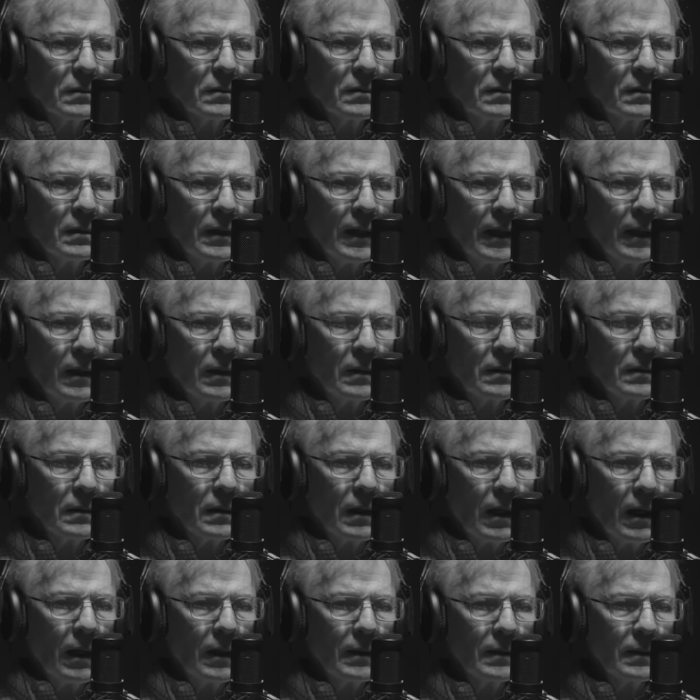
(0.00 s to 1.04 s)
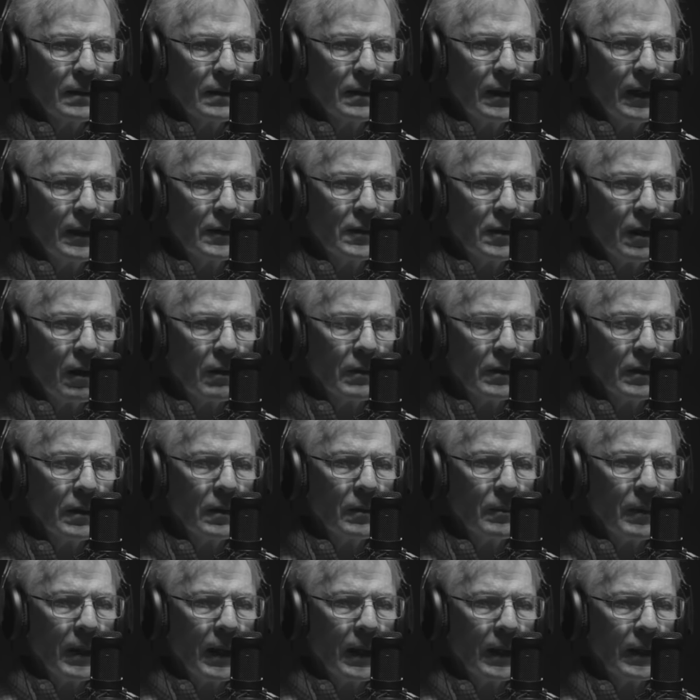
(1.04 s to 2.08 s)
now and talking
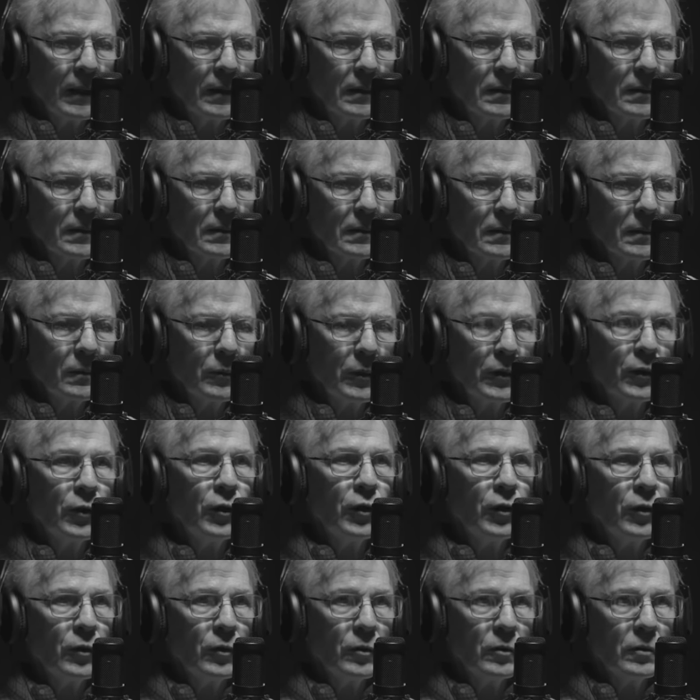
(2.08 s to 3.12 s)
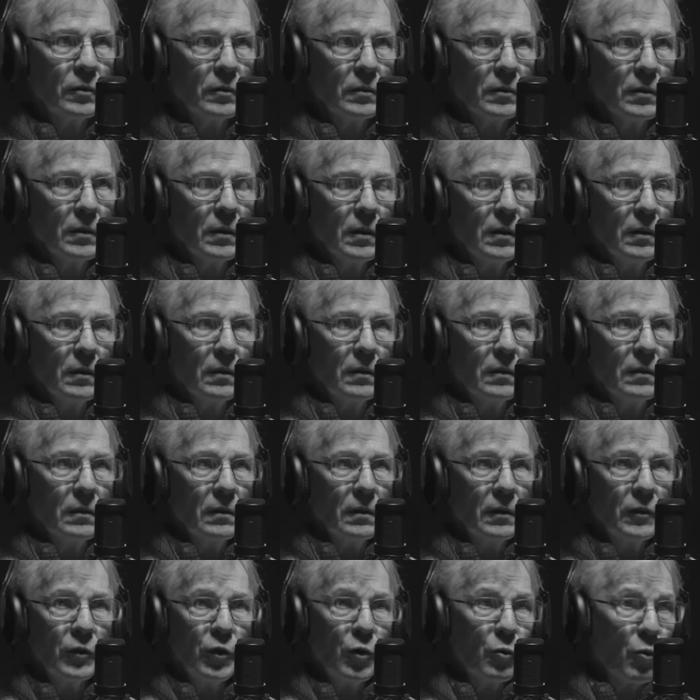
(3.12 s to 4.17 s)
about it with you,
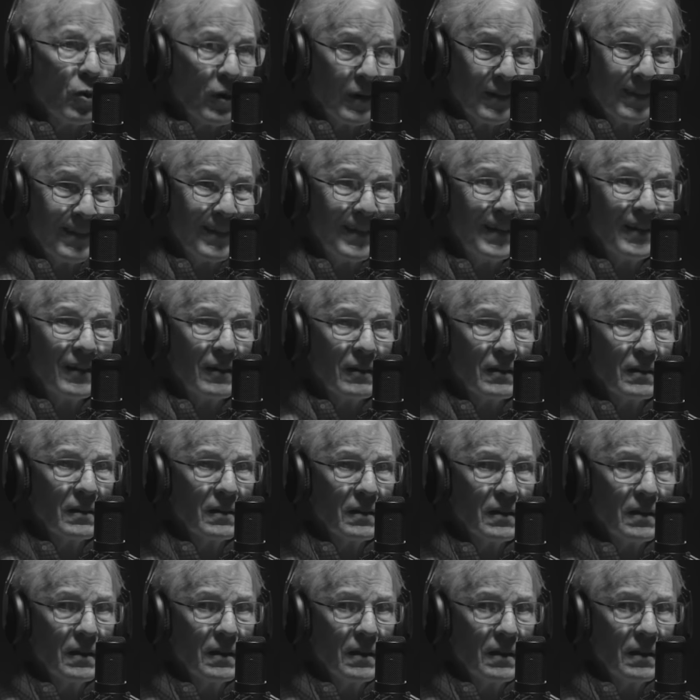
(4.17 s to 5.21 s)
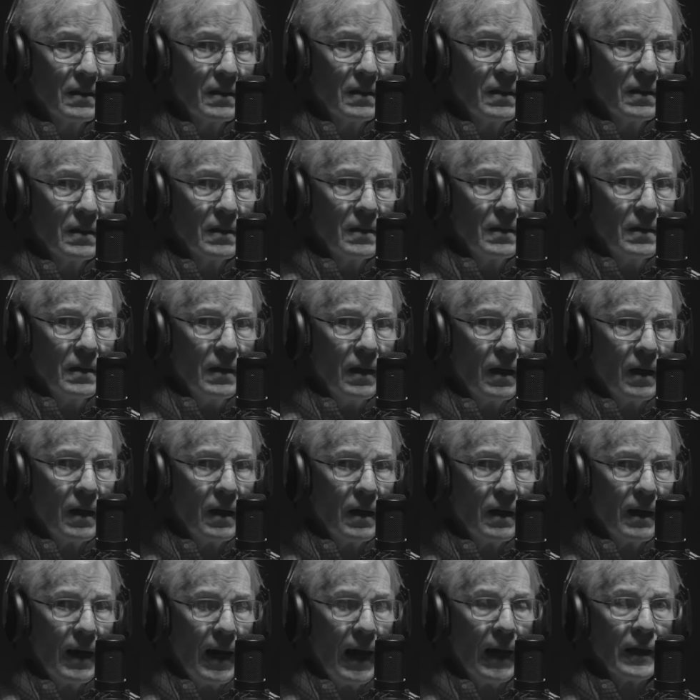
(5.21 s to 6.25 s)
and you weren't there,
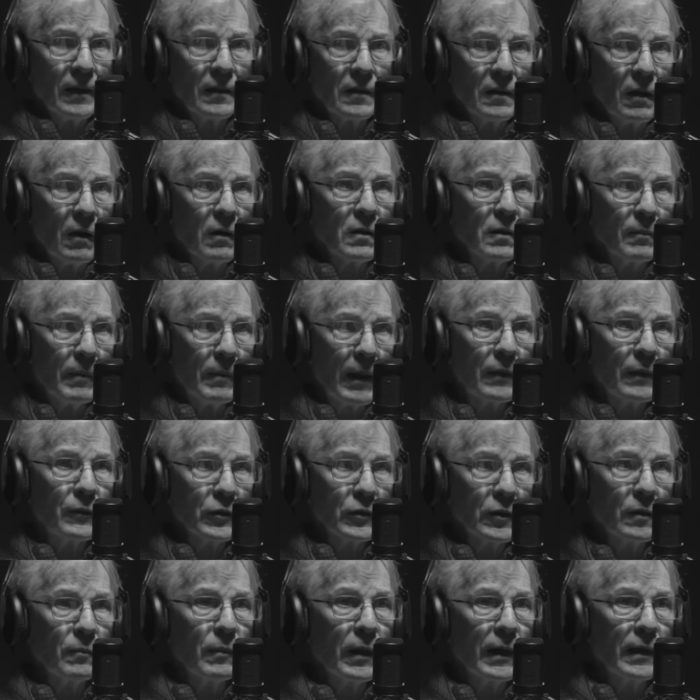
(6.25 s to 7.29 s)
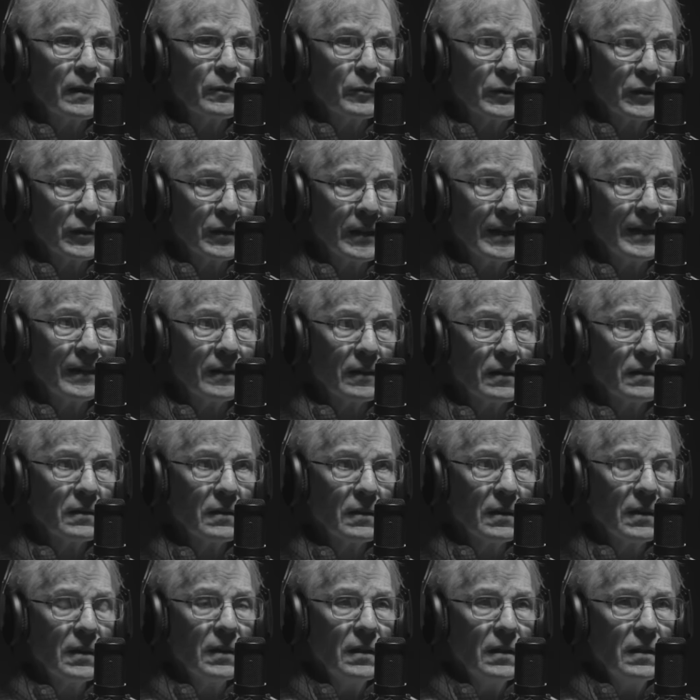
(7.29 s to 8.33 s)
I can talk about it with somebody that was there,
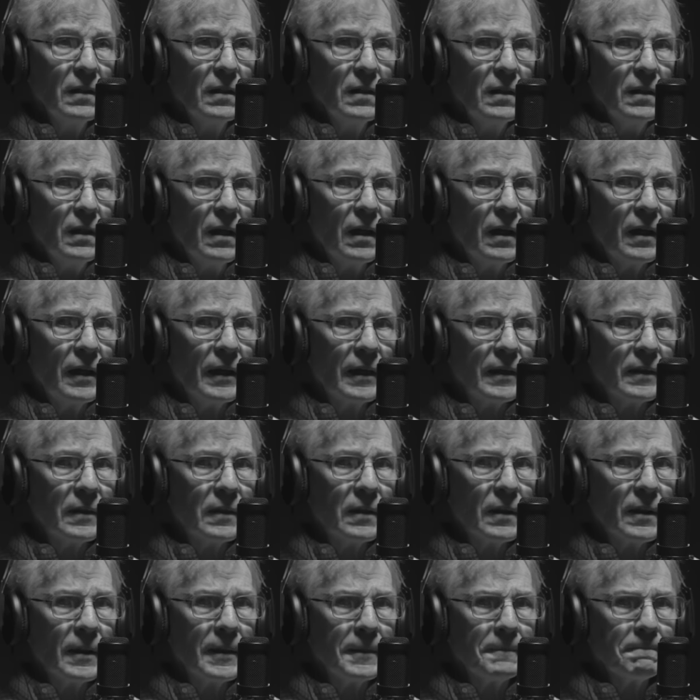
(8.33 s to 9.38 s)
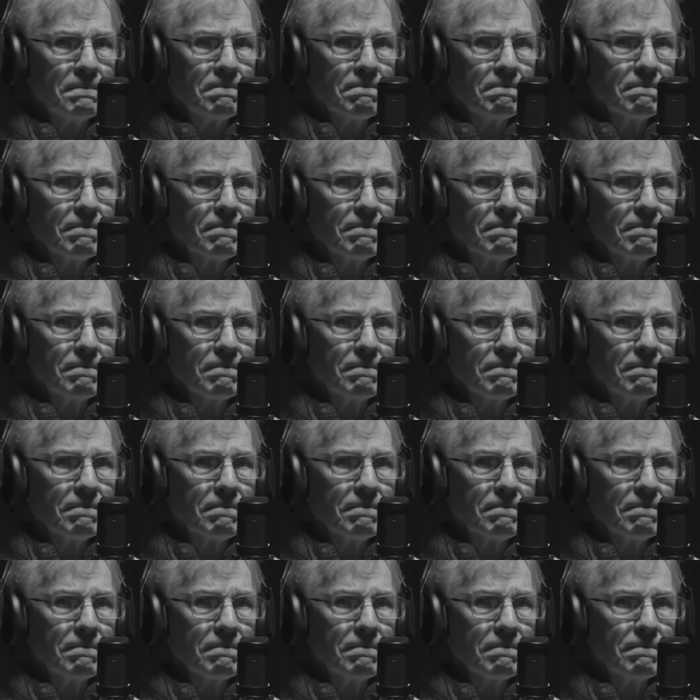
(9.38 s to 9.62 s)
and